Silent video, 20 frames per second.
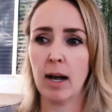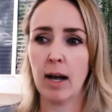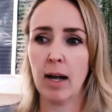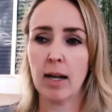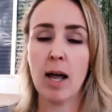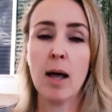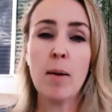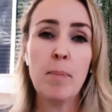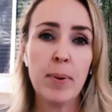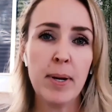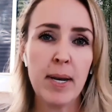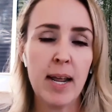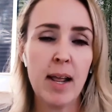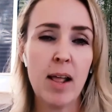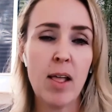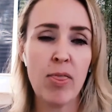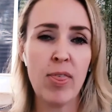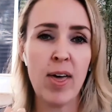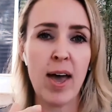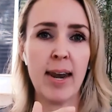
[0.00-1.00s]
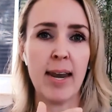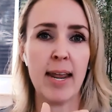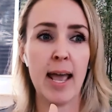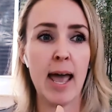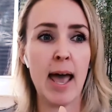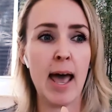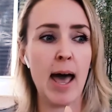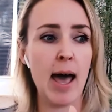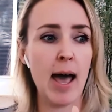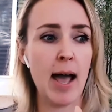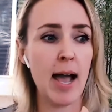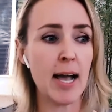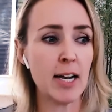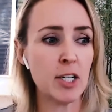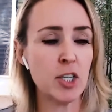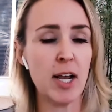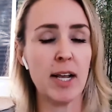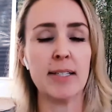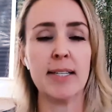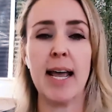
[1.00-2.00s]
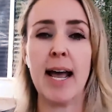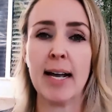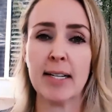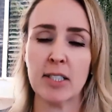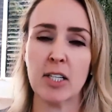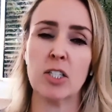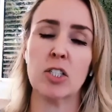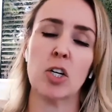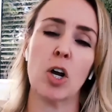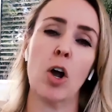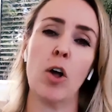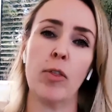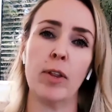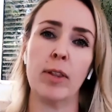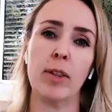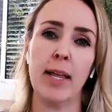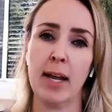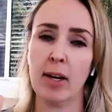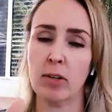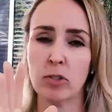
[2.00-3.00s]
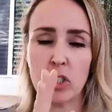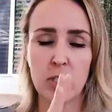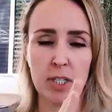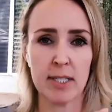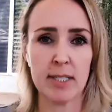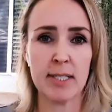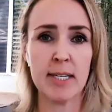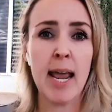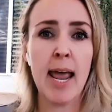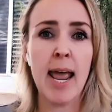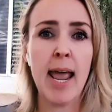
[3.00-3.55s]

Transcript: company that actually has access to all the lounges.